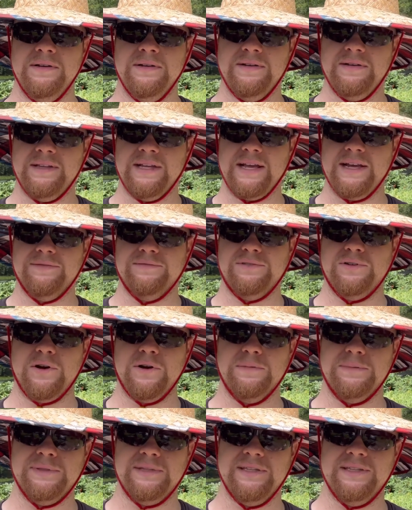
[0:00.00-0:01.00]
they have
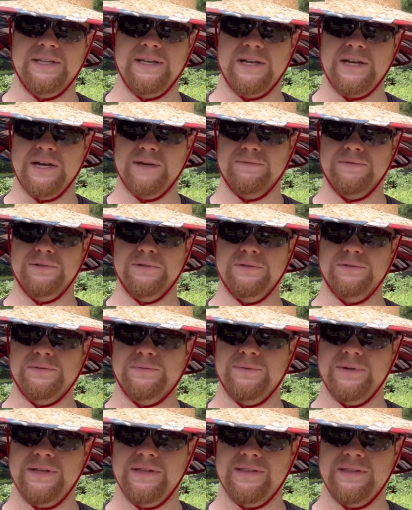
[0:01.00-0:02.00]
tarps that they cover
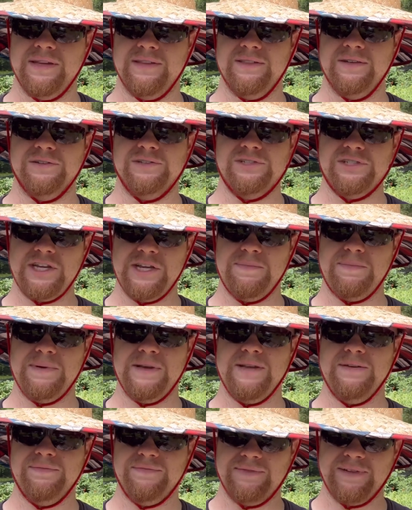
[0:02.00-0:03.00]
those with, and they're
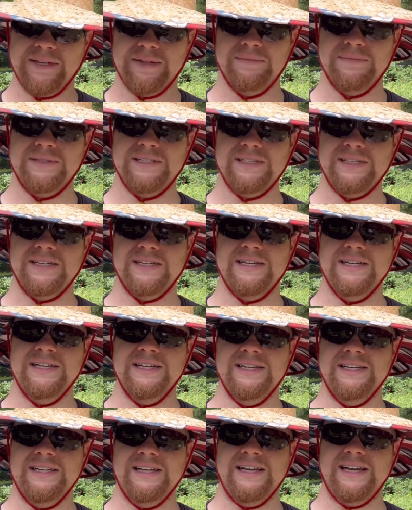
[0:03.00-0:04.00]
cheapy, flimsy,
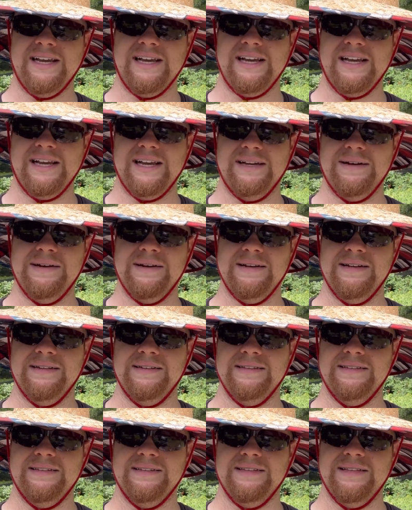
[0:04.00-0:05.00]
and
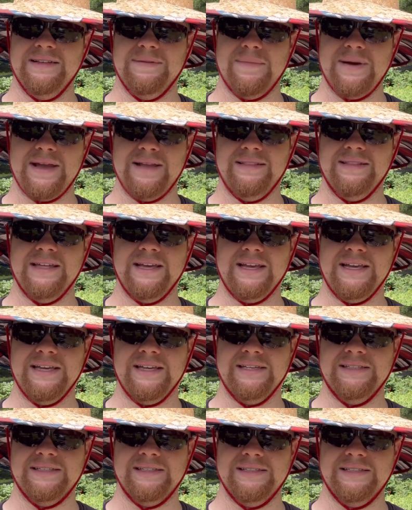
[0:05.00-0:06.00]
the main thing
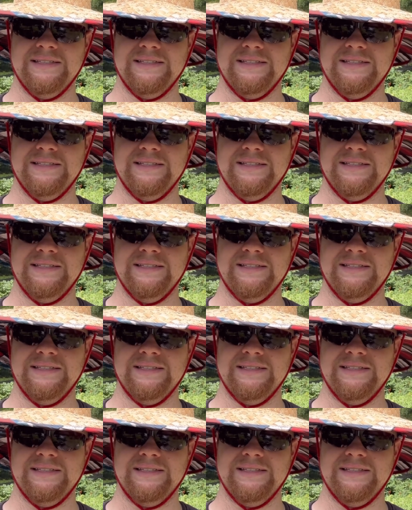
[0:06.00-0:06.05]
is